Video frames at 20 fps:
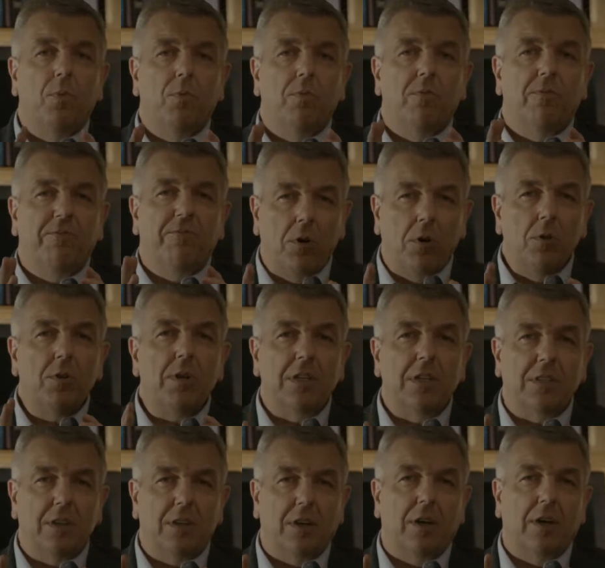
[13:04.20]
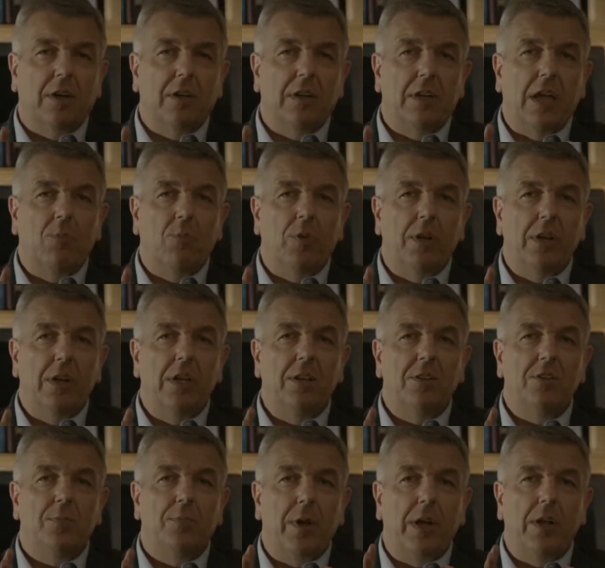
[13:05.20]
focus on and we need to
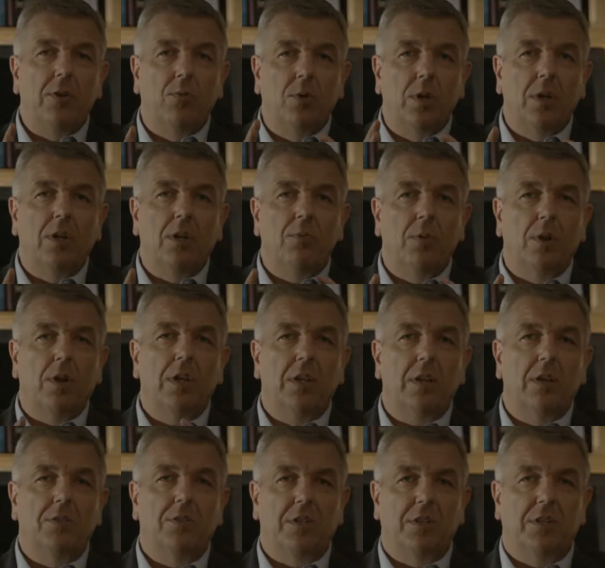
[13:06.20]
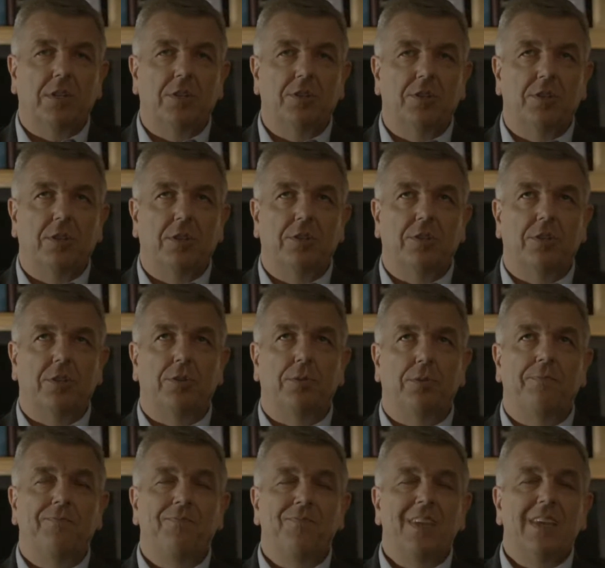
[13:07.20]
pay really, really close attention to
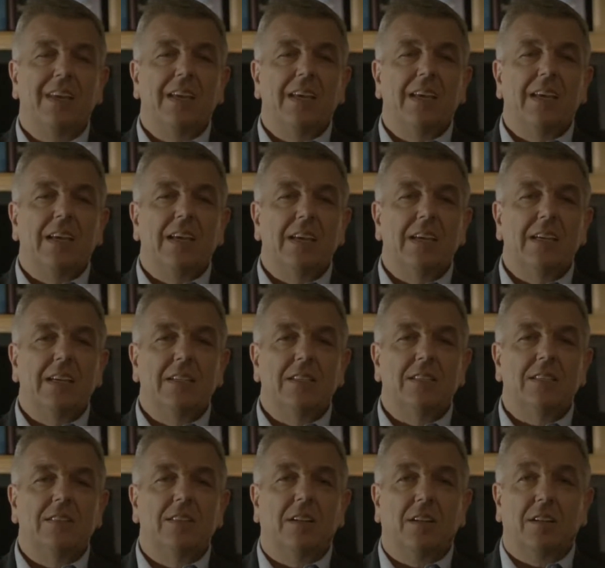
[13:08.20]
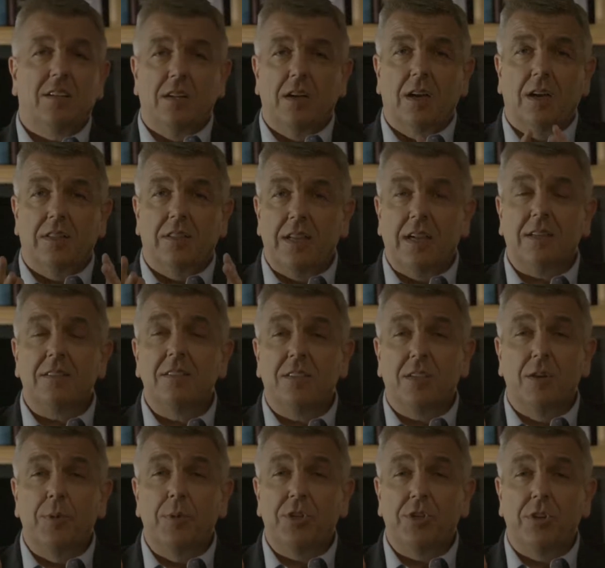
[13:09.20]
is the Texas
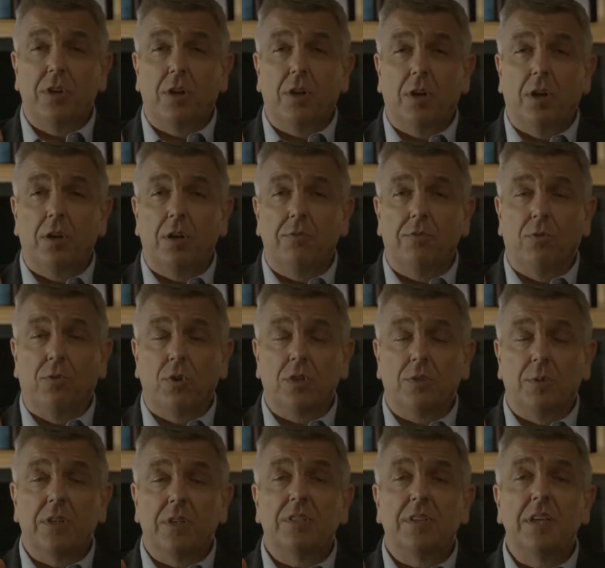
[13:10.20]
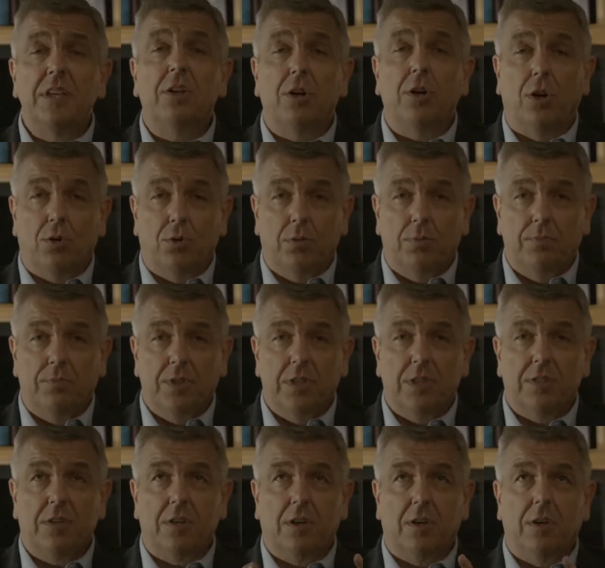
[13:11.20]
Commission on Law Enforcement, TCOL it's
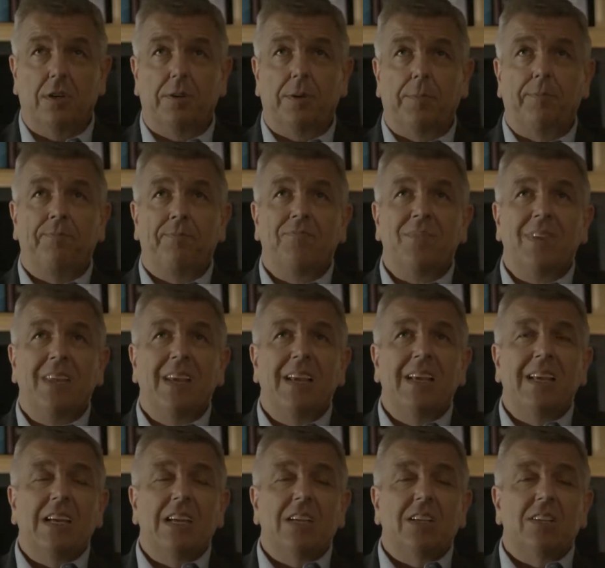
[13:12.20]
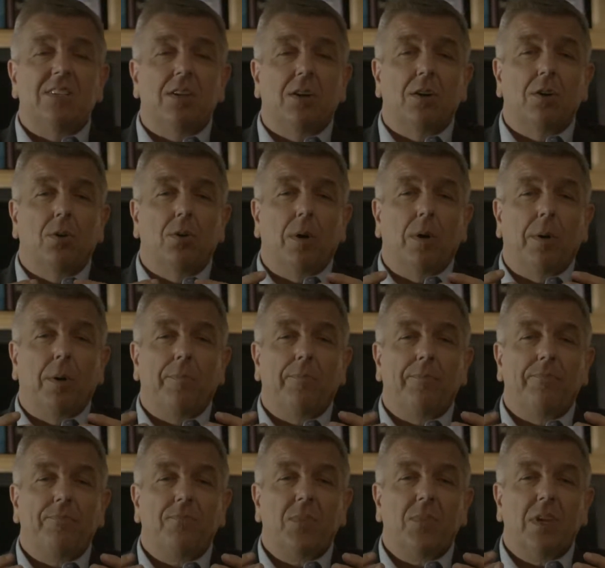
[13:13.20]
called. So
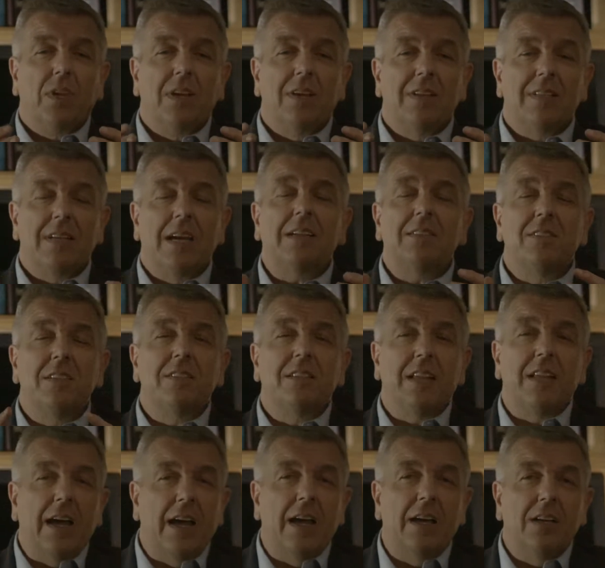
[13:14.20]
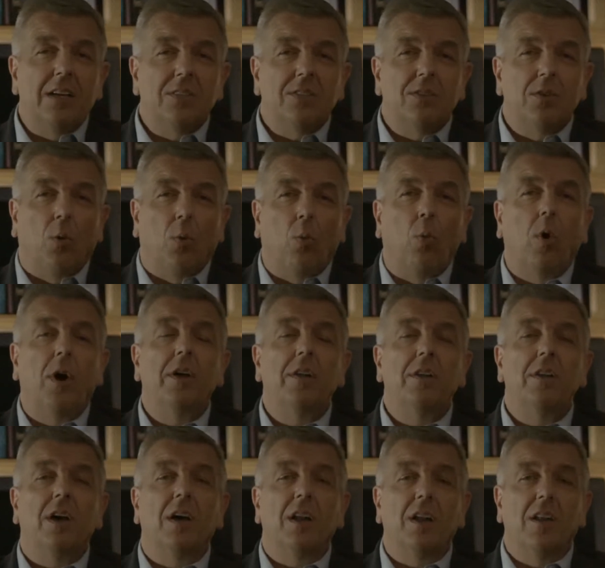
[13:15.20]
Texas has
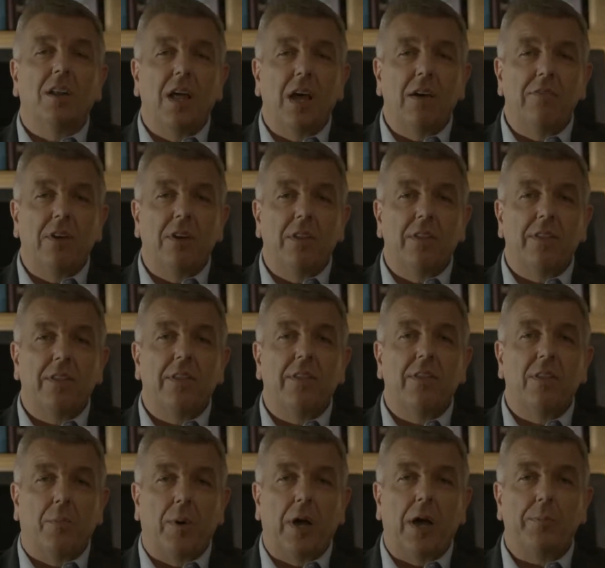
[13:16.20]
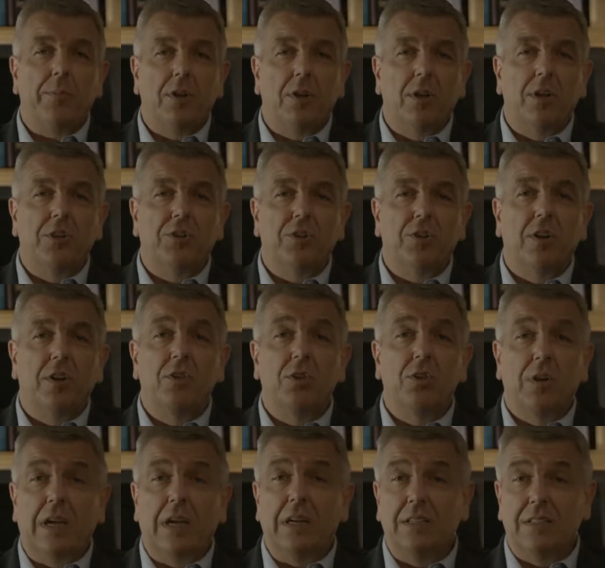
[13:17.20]
1/11 the population of the
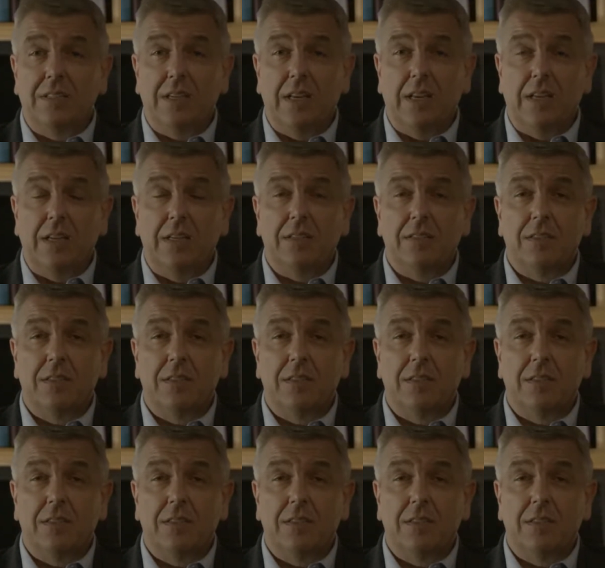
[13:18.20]
United States,